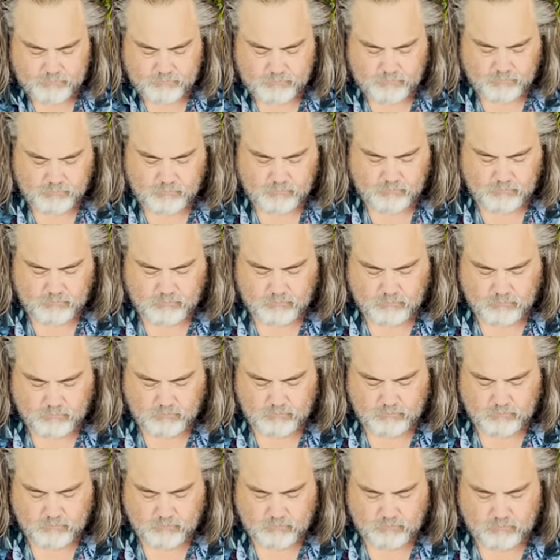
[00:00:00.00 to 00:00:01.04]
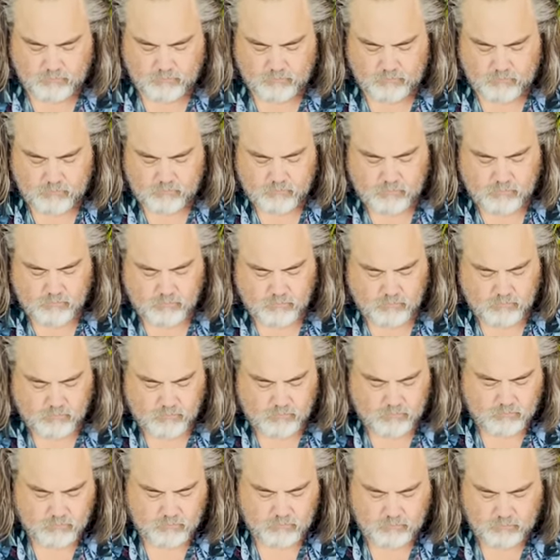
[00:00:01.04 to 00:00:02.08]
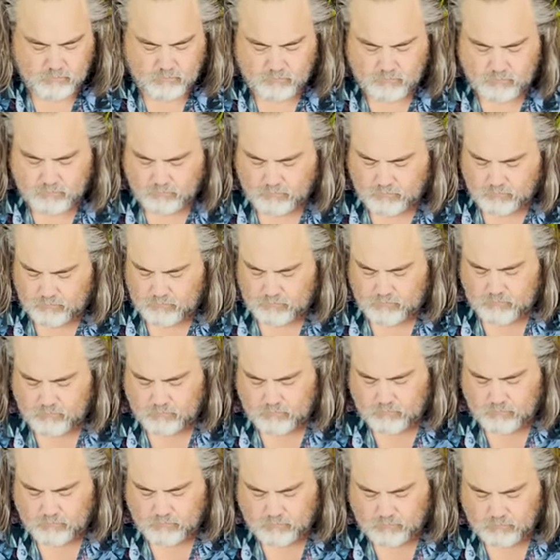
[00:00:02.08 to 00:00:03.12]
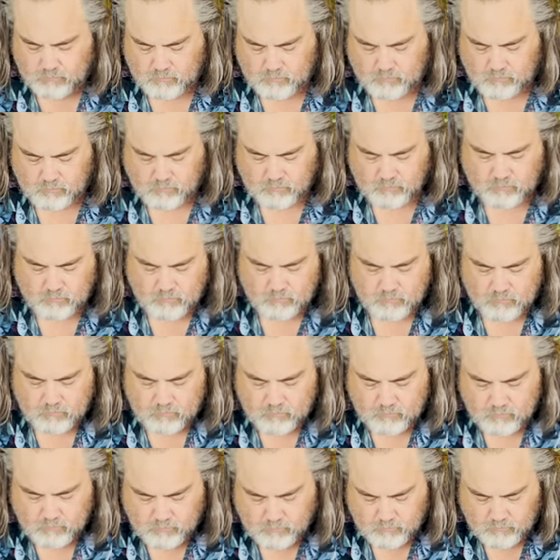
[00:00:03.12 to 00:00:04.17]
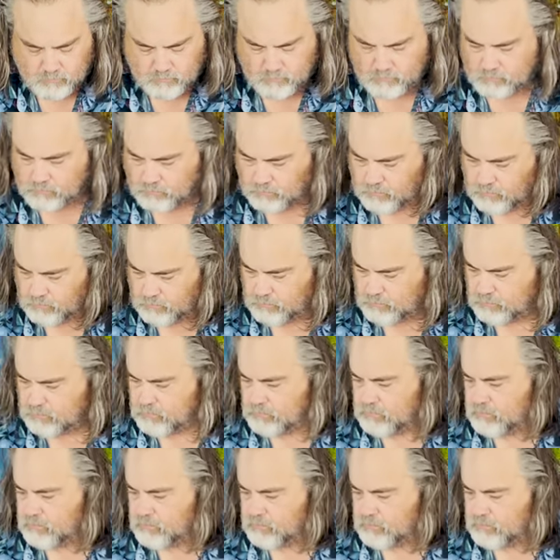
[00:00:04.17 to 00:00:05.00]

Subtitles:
Nobody speaks.